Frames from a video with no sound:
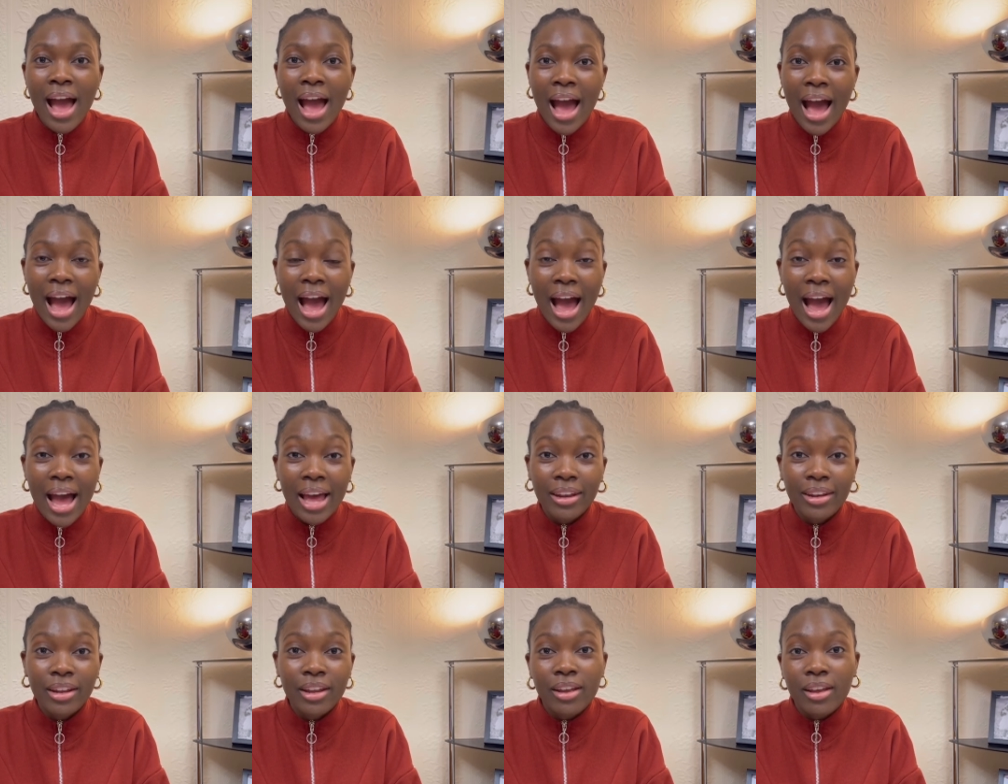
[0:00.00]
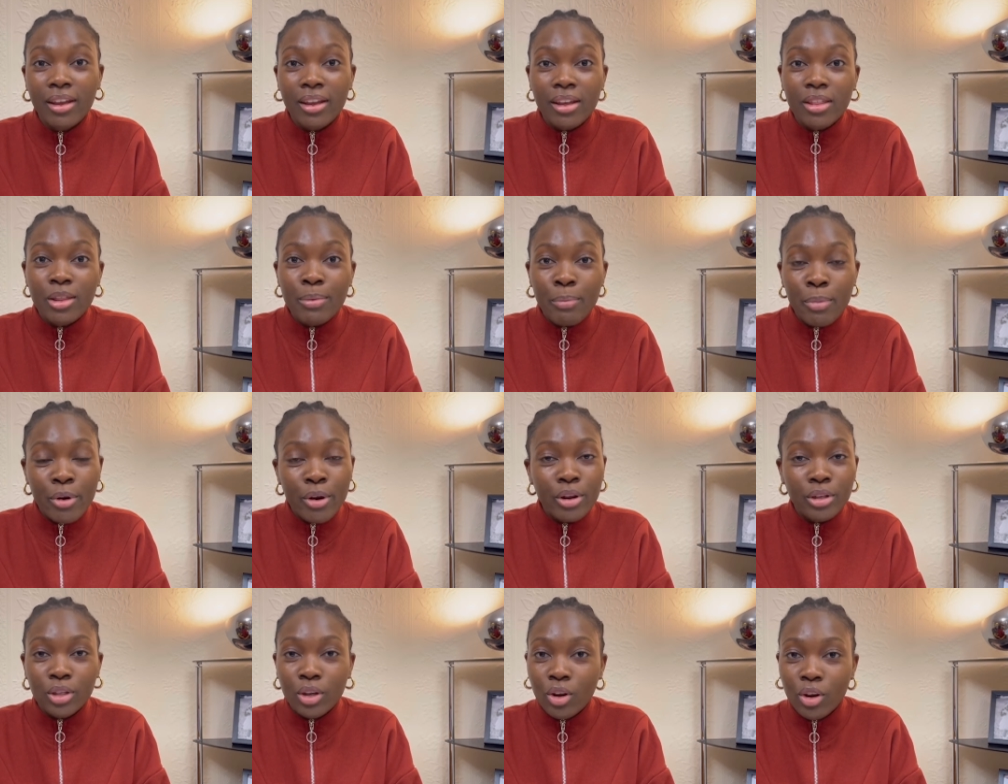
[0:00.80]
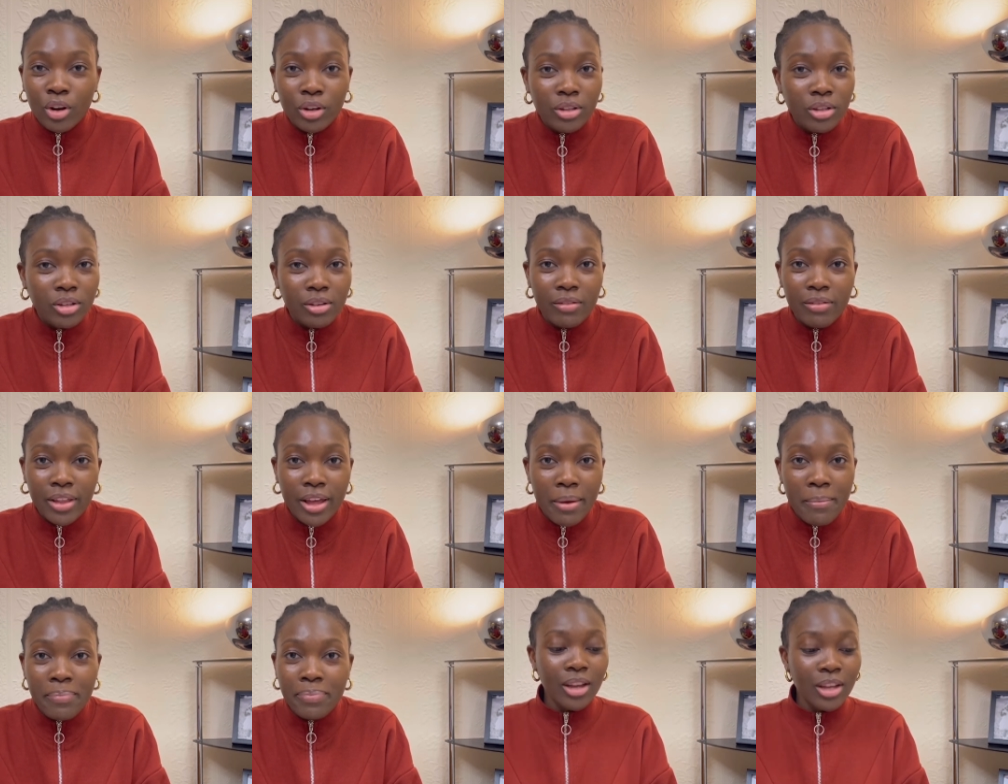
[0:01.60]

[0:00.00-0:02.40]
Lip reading: and the pros and cons of them.